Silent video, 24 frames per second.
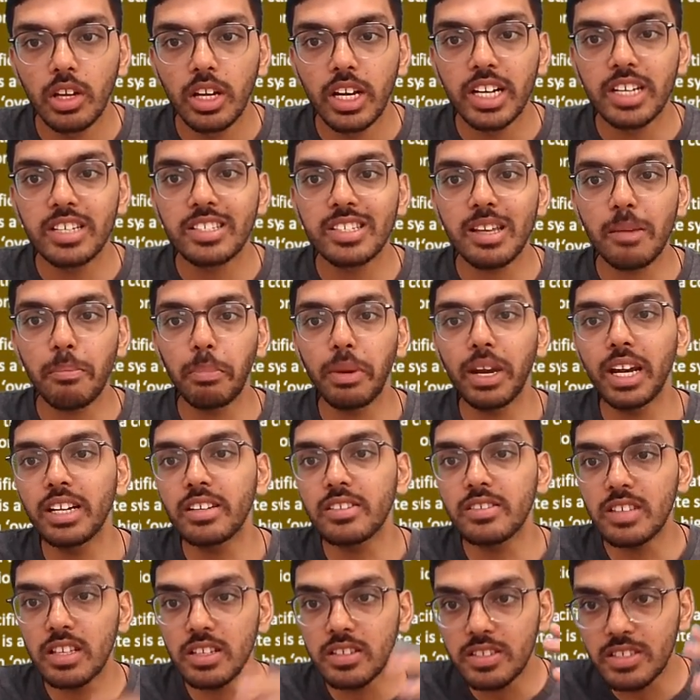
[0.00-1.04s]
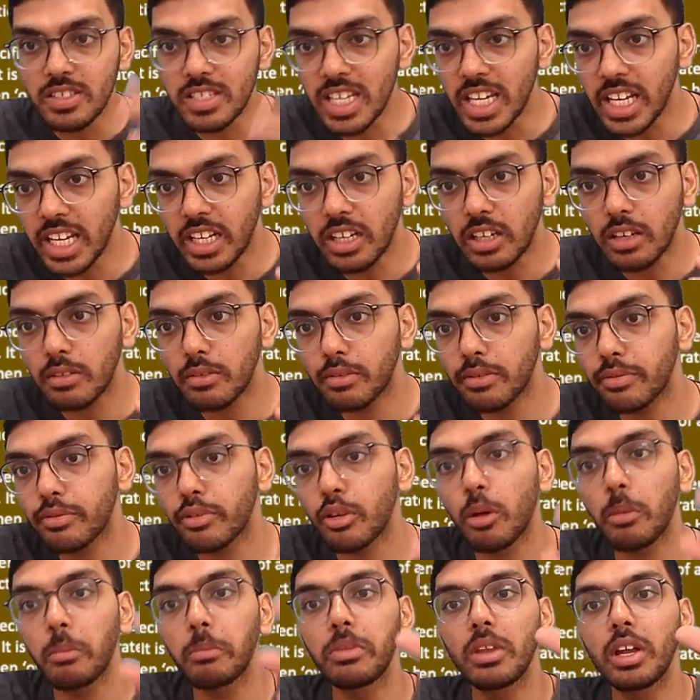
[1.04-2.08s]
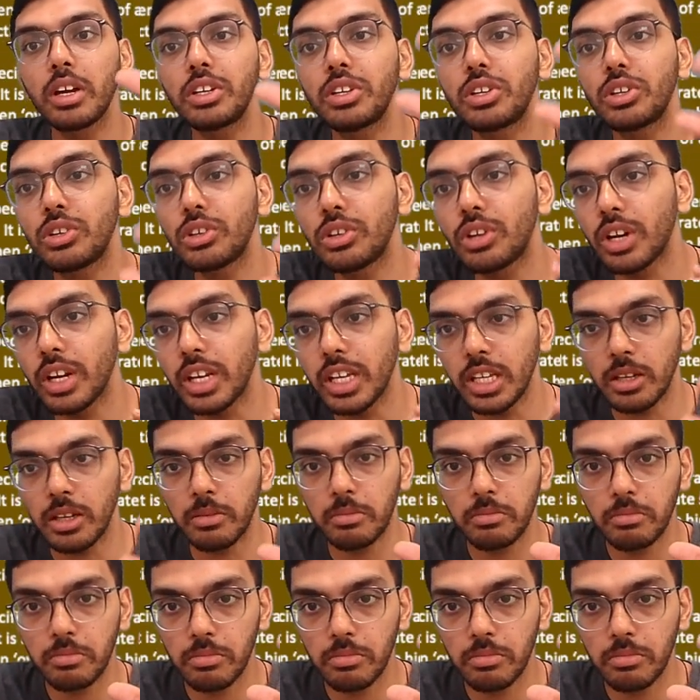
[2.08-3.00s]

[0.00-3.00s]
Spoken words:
It separates the seat from the tree.